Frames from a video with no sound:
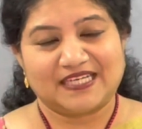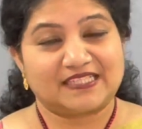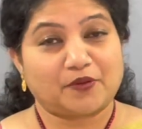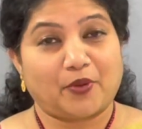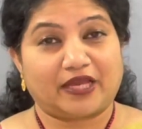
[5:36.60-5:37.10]

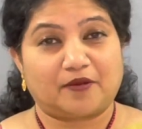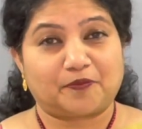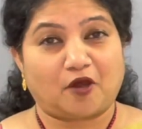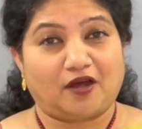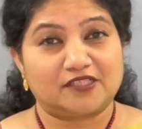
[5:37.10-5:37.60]
It's a
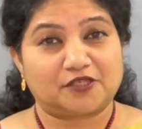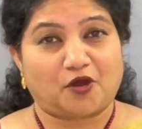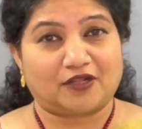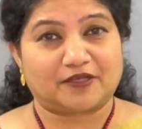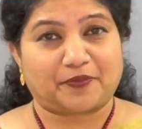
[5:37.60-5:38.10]
wake-up call to
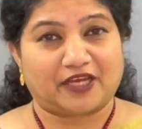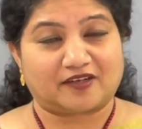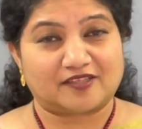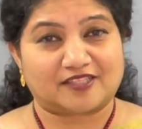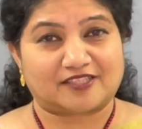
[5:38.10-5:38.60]
all the
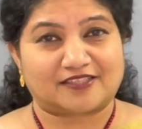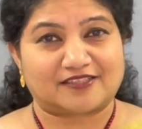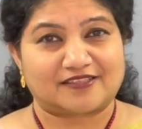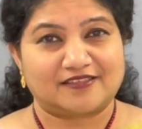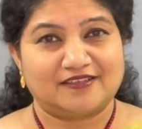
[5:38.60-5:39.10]
parents,
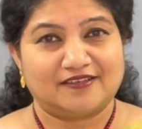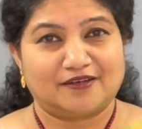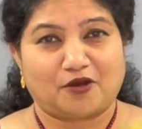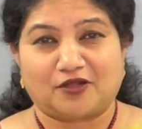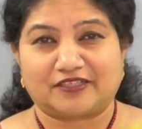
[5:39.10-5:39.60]

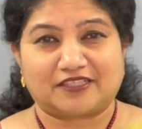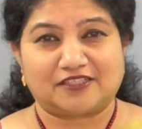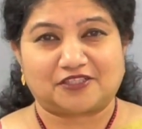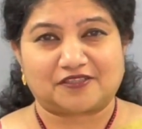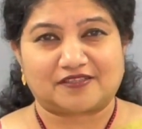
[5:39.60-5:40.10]
all the
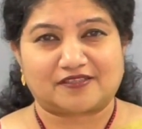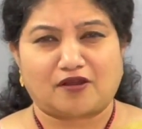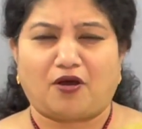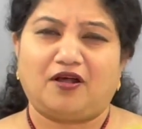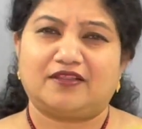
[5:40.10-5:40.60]
teachers,
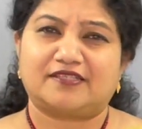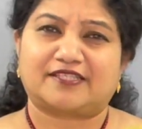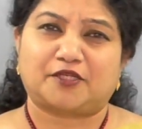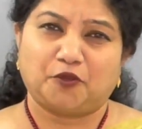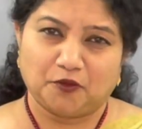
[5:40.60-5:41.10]
all the
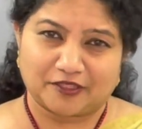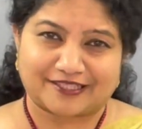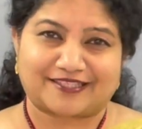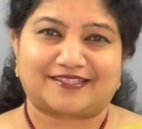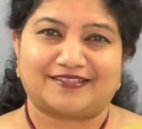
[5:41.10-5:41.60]

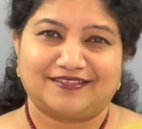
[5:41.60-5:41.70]
schools.